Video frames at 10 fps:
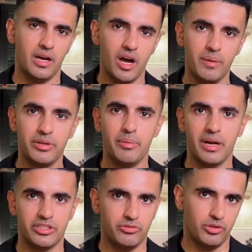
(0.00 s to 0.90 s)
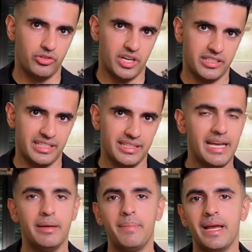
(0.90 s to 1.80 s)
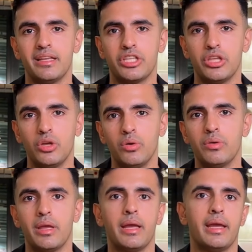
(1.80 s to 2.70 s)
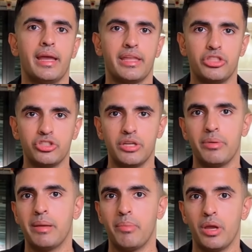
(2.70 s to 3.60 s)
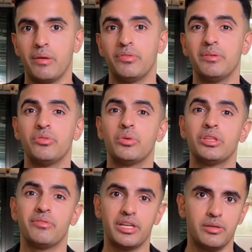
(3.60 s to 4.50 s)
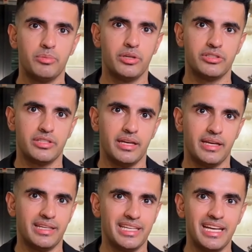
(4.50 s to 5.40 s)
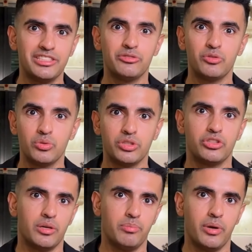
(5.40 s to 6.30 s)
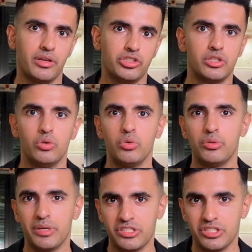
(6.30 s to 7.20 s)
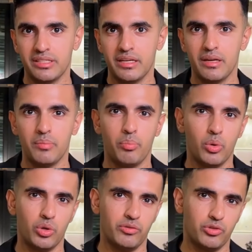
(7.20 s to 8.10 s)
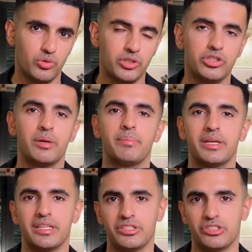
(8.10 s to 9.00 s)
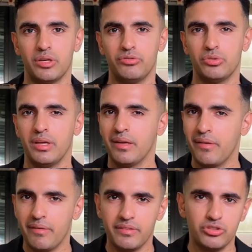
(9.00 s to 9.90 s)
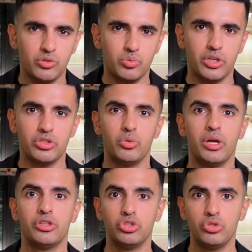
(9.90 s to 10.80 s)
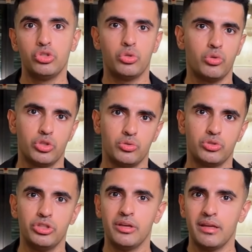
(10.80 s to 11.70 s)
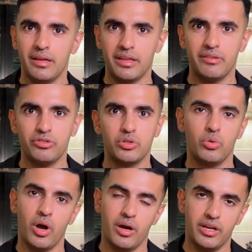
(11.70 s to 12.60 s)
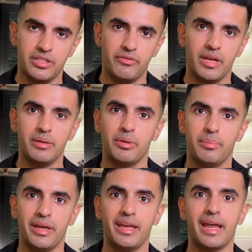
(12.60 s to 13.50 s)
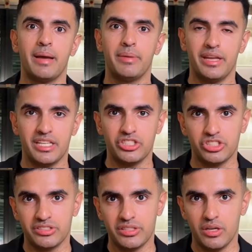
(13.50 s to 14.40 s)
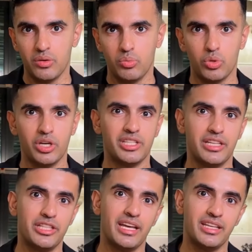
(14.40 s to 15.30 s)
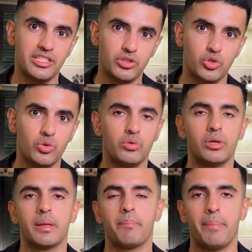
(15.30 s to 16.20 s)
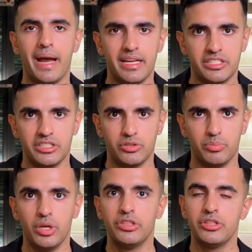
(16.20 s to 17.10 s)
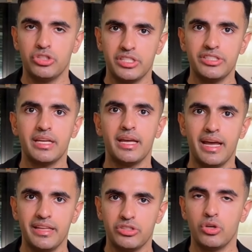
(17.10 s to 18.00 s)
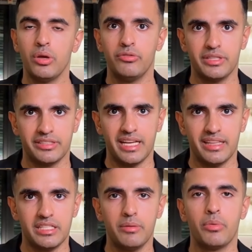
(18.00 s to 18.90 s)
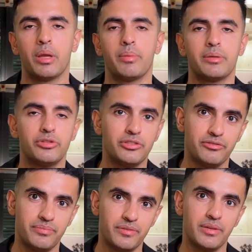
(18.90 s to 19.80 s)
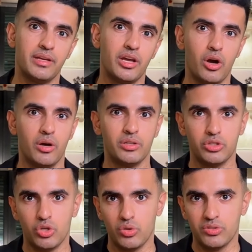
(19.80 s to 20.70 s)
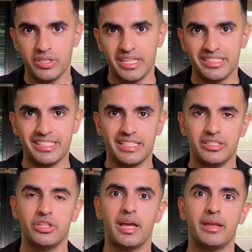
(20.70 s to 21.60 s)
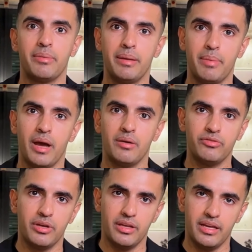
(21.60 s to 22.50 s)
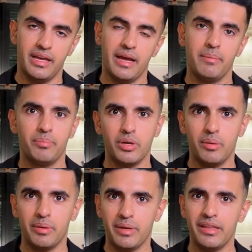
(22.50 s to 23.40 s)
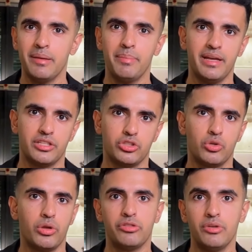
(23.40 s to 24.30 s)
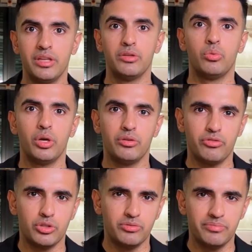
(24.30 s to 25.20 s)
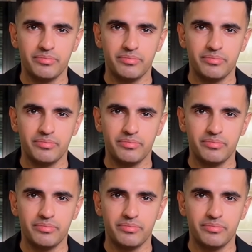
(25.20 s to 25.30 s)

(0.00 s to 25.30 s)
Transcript: optimized for writing and managing code, extremely powerful for developers, less focused on personal automation, more focused on building software. So which one should you use? If you are a developer building applications, working daily in code, managing repositories, and solving technical problems, Claude Code is incredibly powerful and probably the better choice for that workflow.